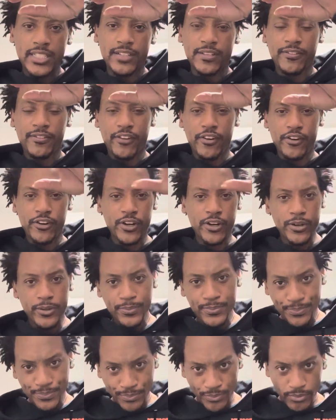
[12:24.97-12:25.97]
of Virgo,
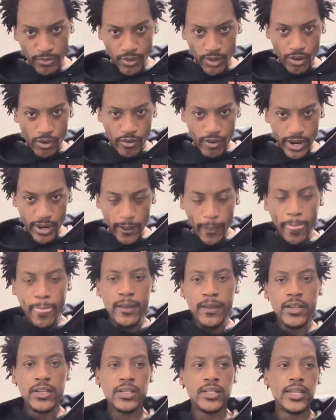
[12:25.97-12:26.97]
right?
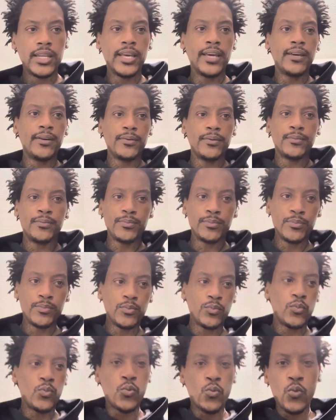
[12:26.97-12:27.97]
Now,
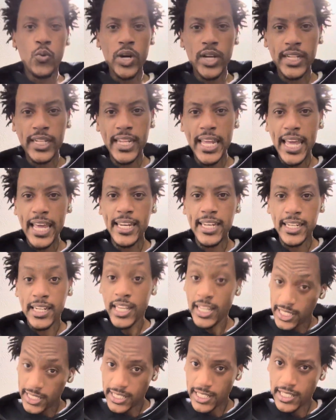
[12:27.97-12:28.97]
what that
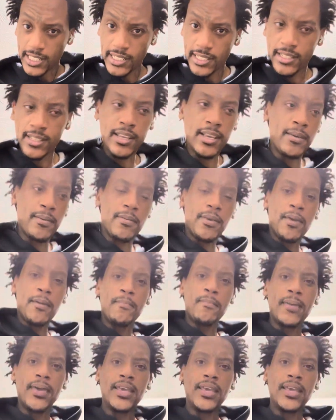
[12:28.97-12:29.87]
does is it